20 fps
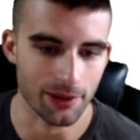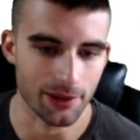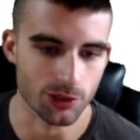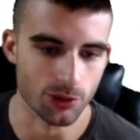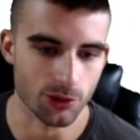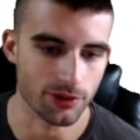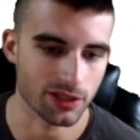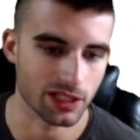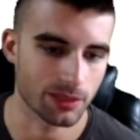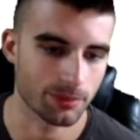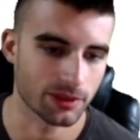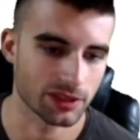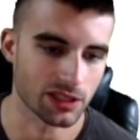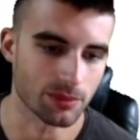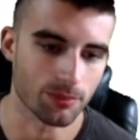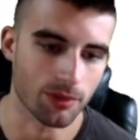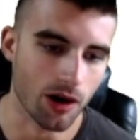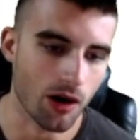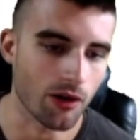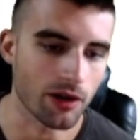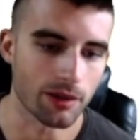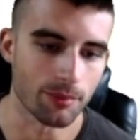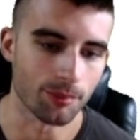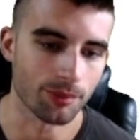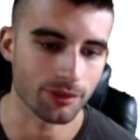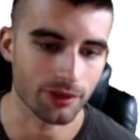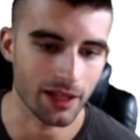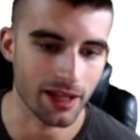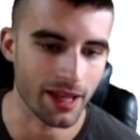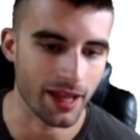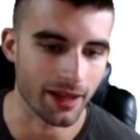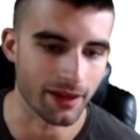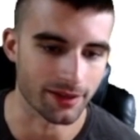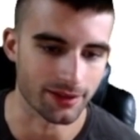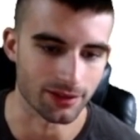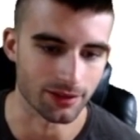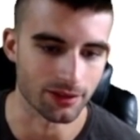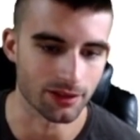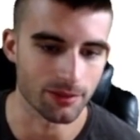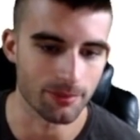He's always going to put the ball in play, and it's
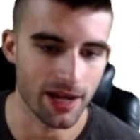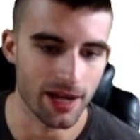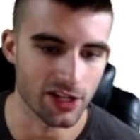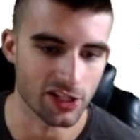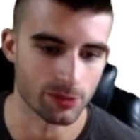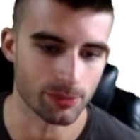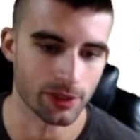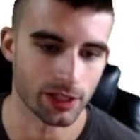a good matchup